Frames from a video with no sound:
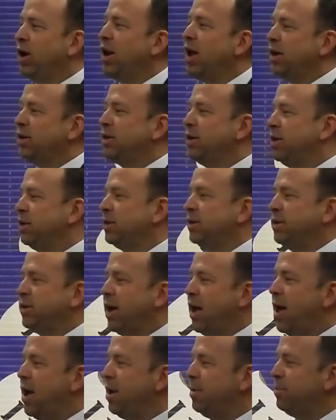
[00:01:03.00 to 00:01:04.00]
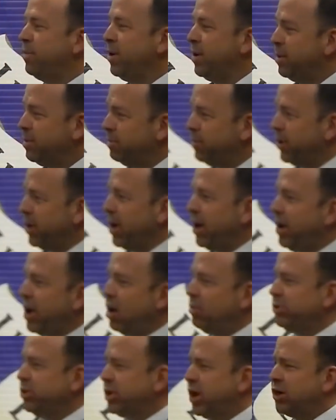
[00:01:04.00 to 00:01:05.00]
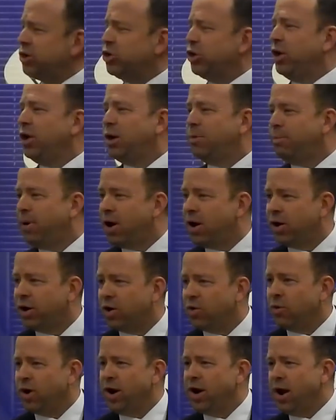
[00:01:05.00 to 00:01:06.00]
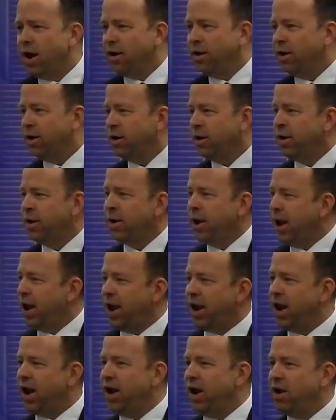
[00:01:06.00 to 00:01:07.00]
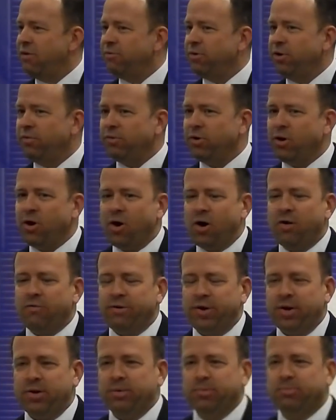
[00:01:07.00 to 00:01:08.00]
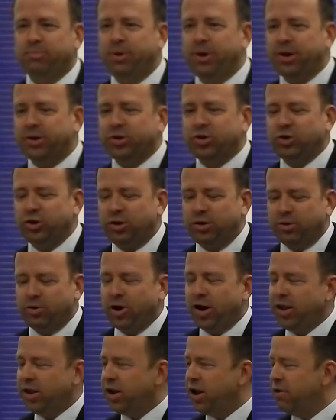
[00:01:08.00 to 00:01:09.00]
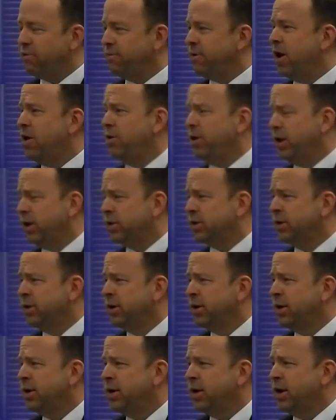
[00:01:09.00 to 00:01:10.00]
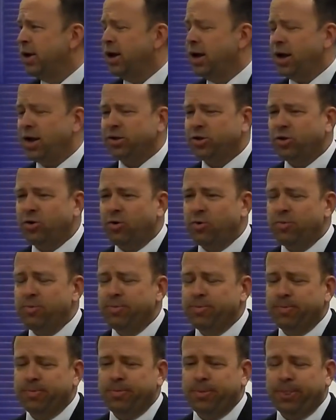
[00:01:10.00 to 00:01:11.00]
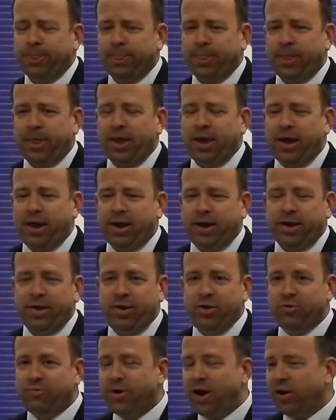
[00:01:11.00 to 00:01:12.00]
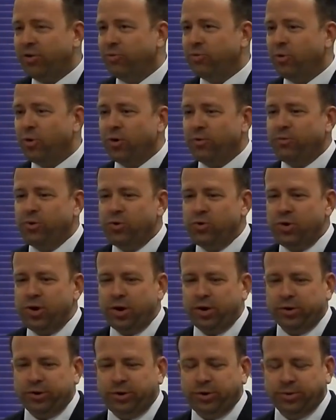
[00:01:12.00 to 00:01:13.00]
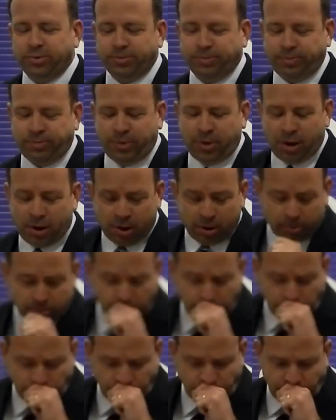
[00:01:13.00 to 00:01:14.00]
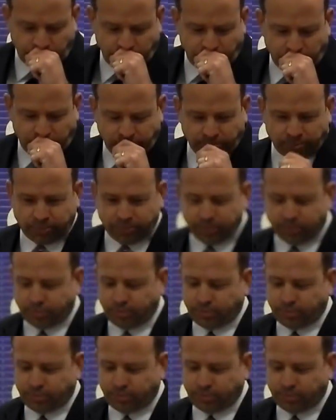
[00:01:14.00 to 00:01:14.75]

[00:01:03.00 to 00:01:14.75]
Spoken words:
realize it at the time, but I was actually an American Redoubt, and I never even heard of it, but it's still great that I found it. So you fast forward a few years, and